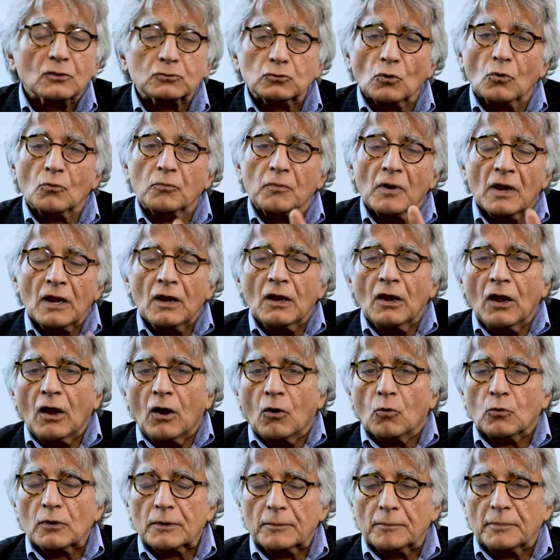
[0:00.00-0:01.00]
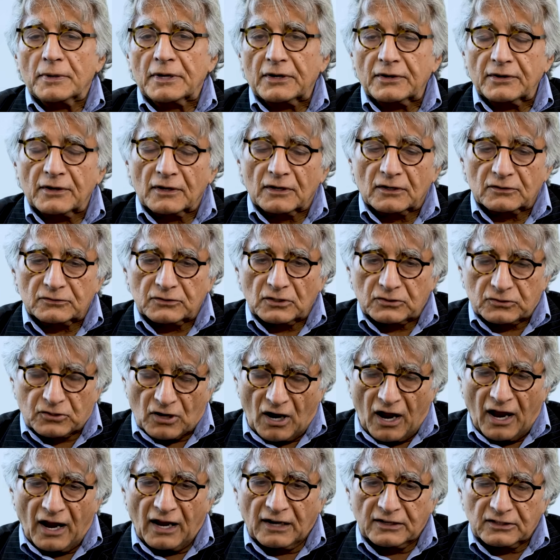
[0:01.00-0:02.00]
So we've been, uh, the
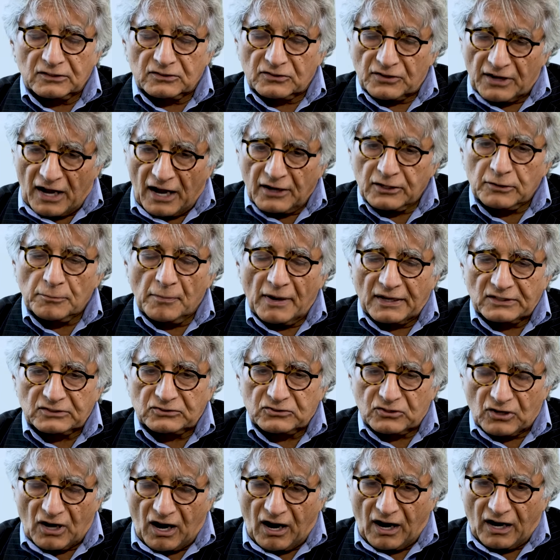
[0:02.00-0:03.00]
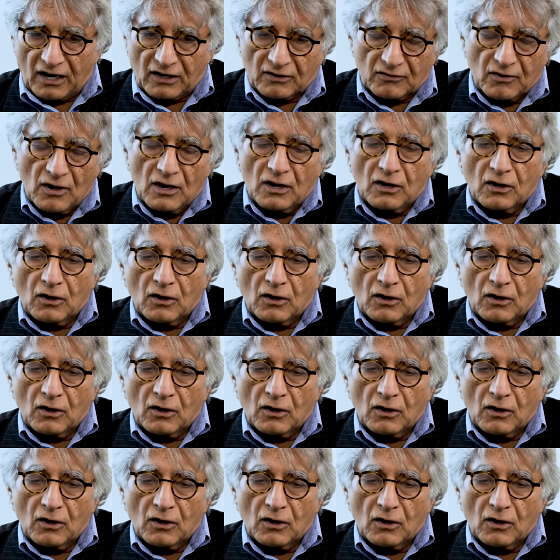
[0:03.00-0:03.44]
trial is a randomized trial